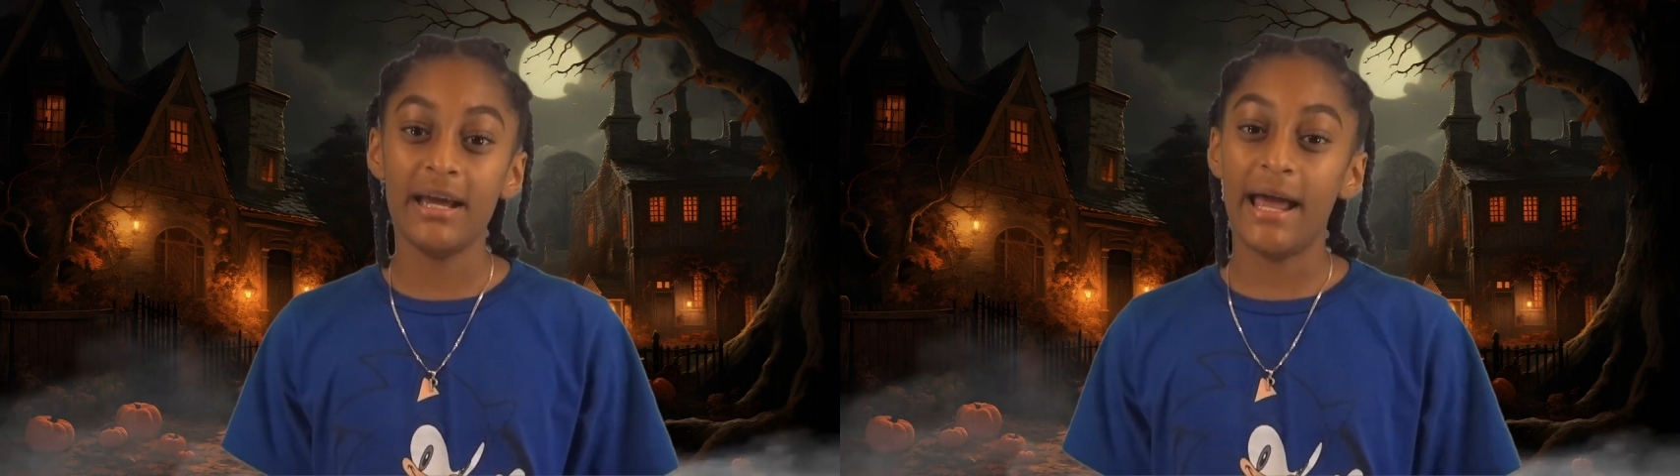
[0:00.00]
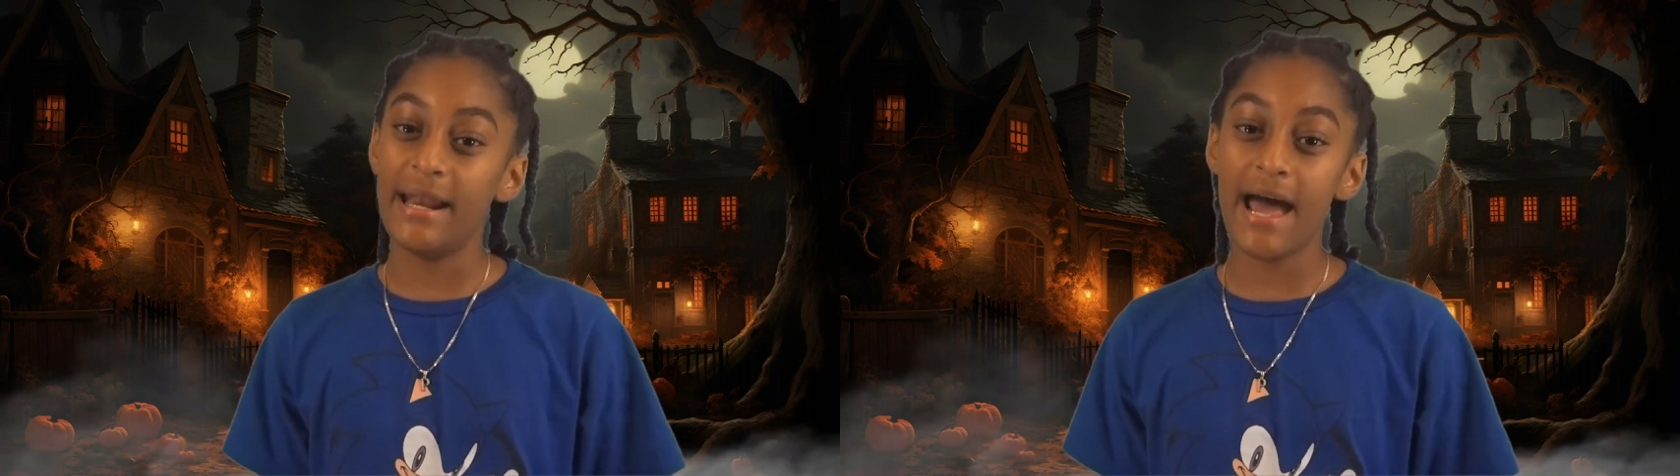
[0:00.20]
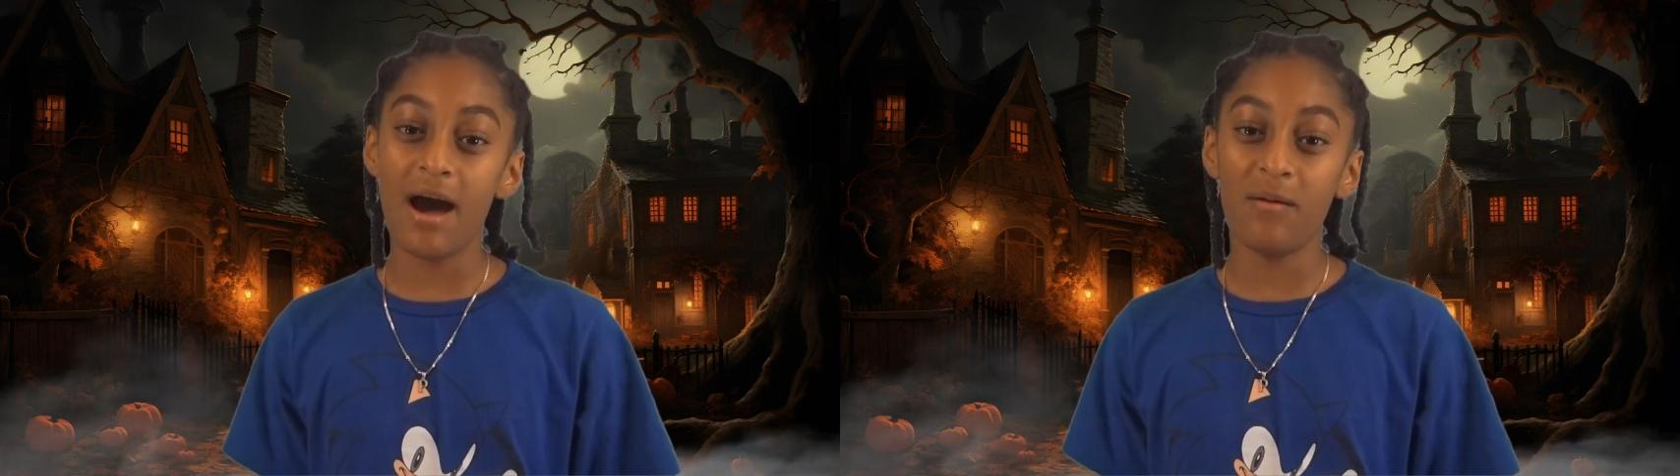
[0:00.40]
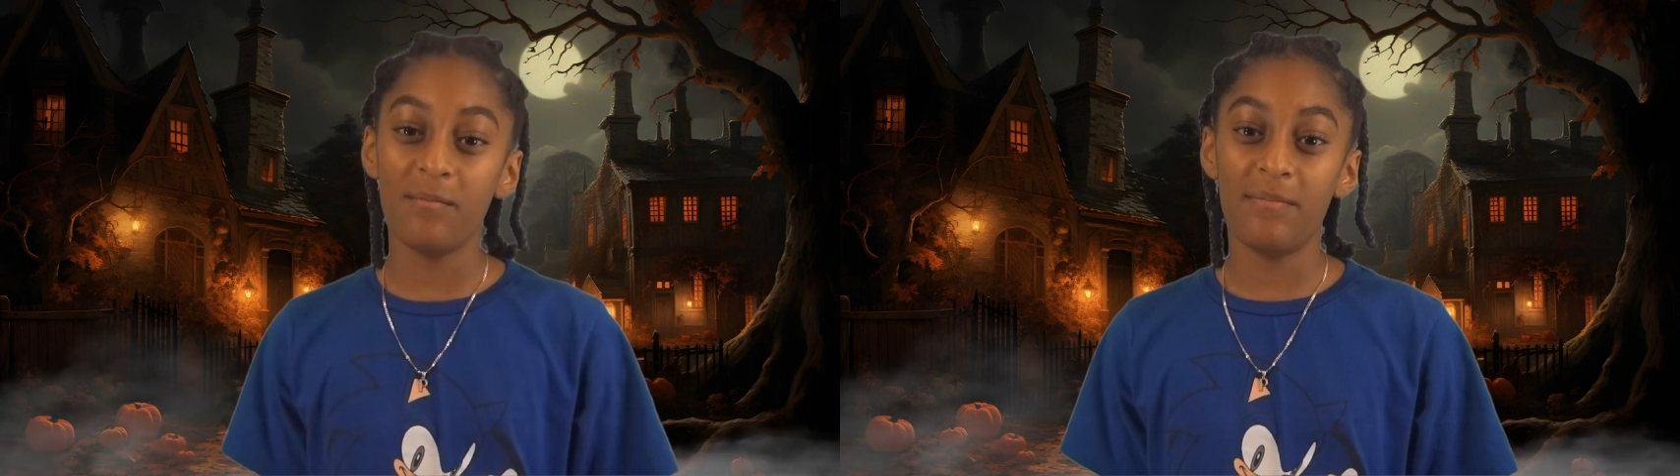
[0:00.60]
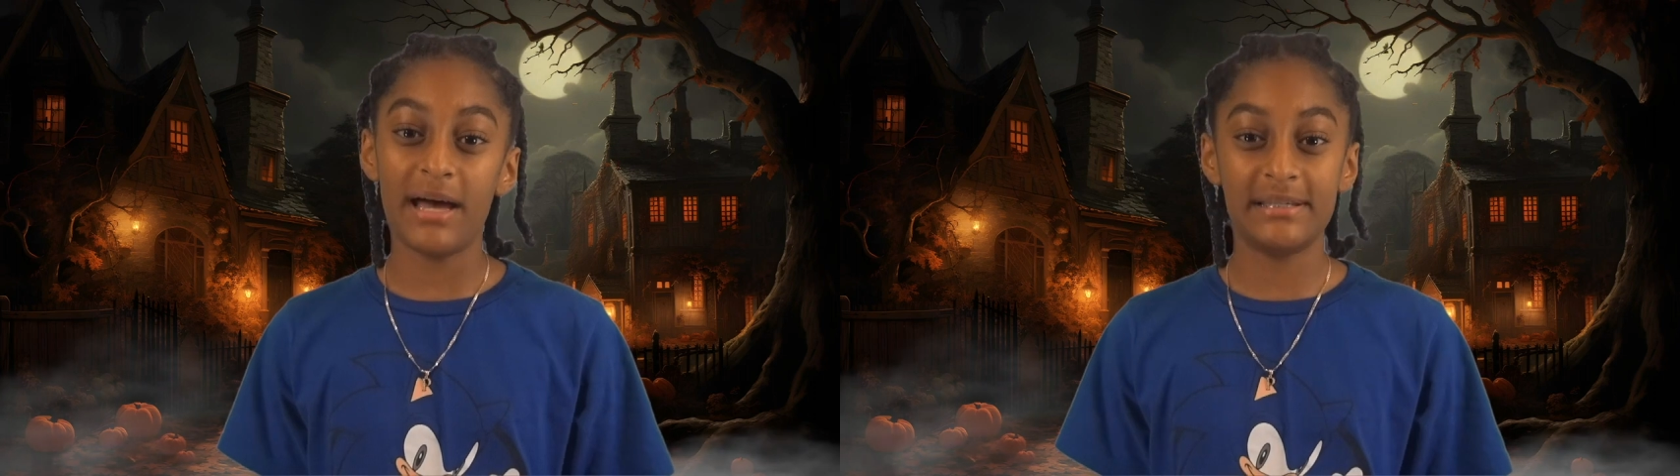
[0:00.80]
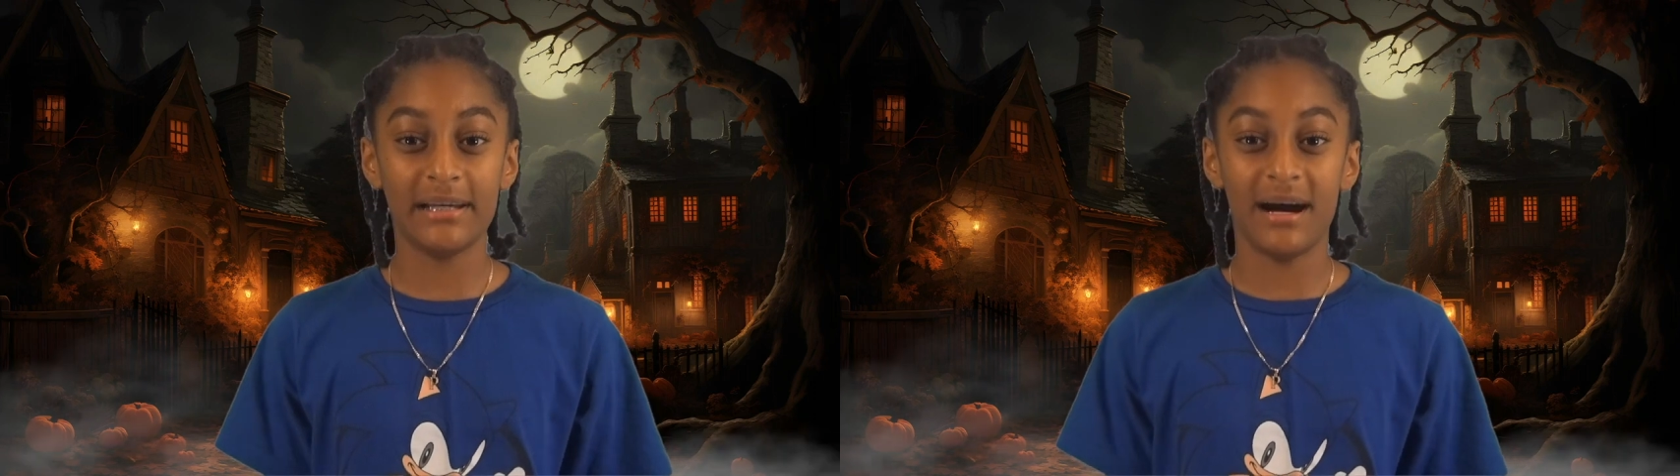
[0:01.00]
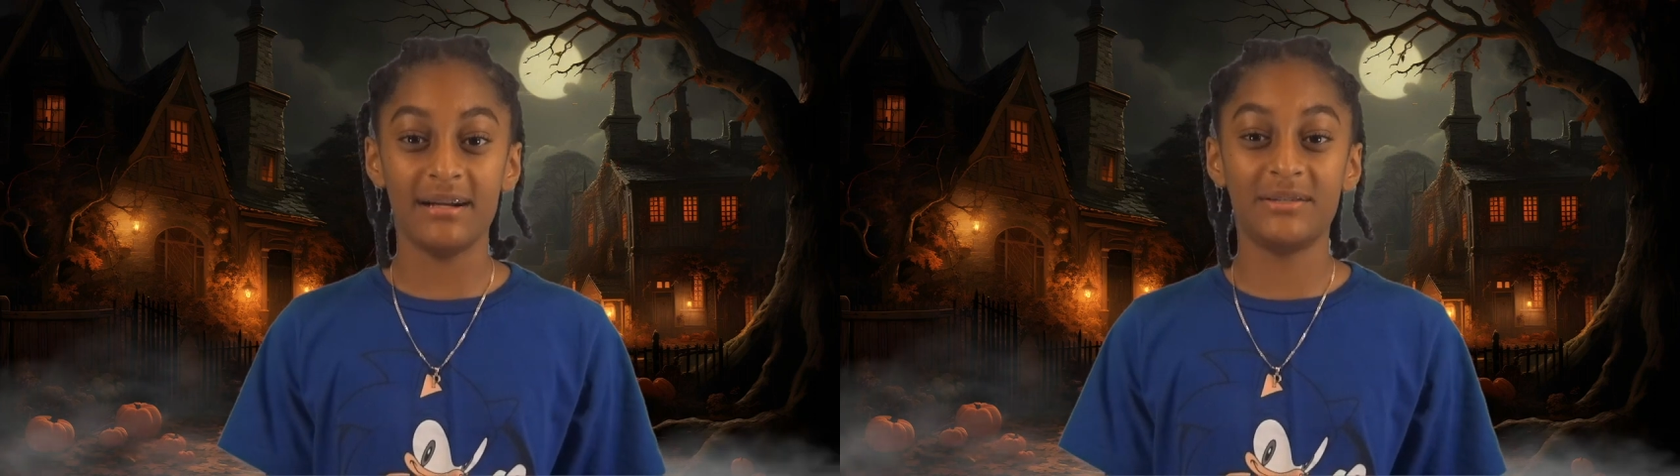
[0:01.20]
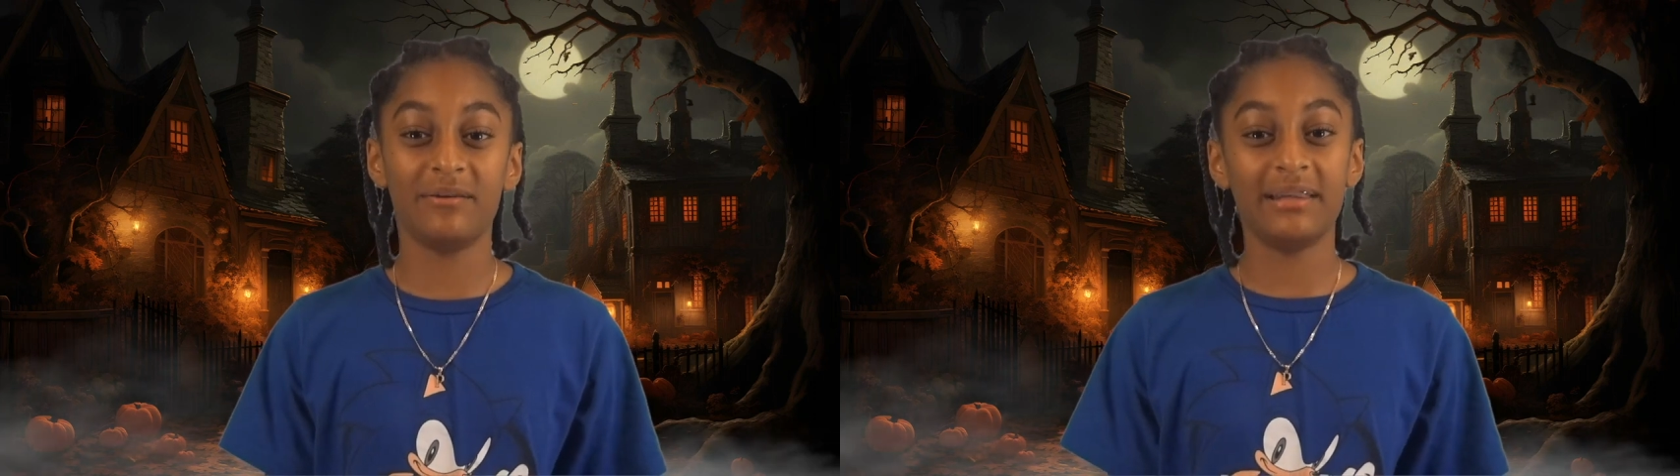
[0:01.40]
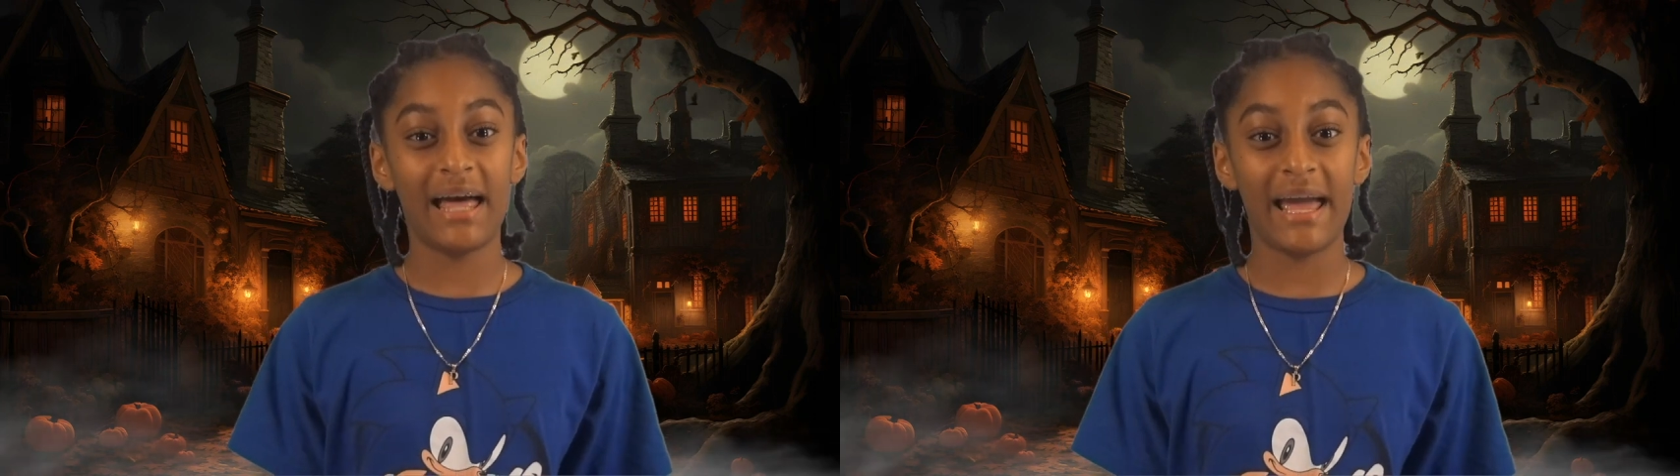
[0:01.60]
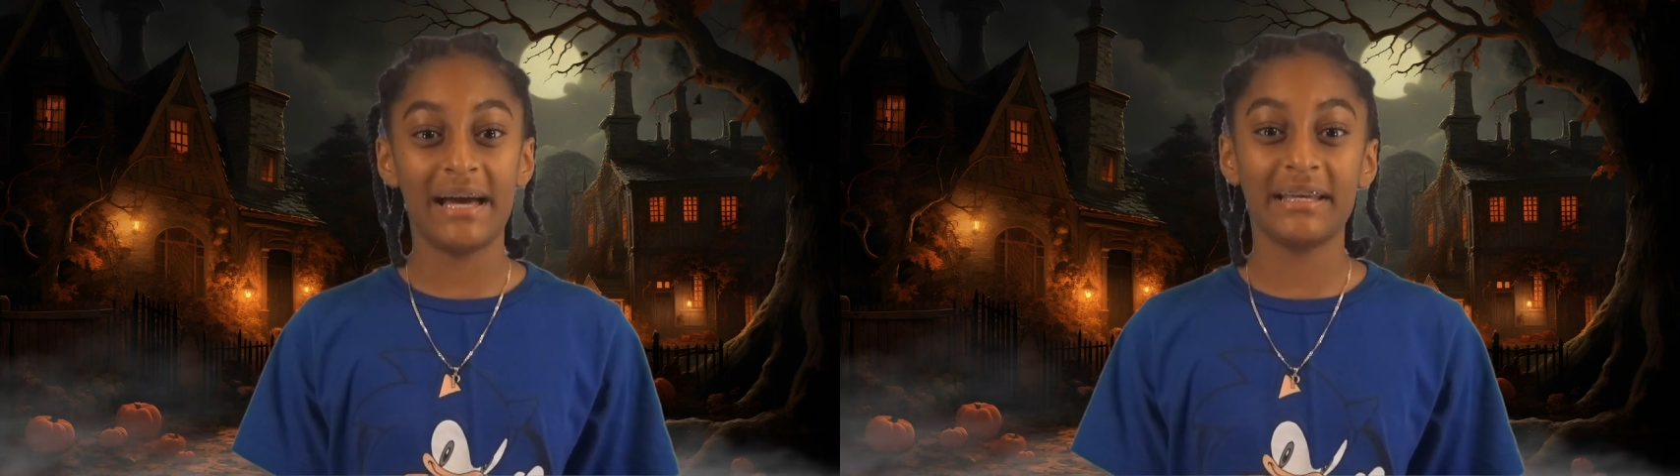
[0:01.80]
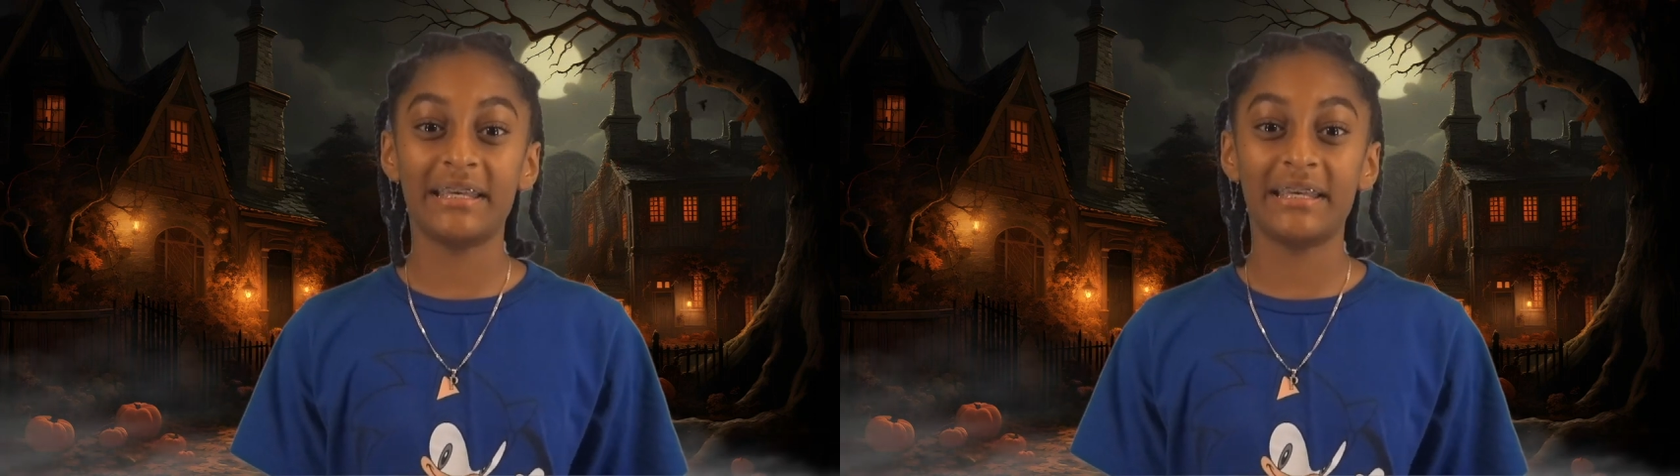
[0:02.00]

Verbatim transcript: And now, passing on to Alea,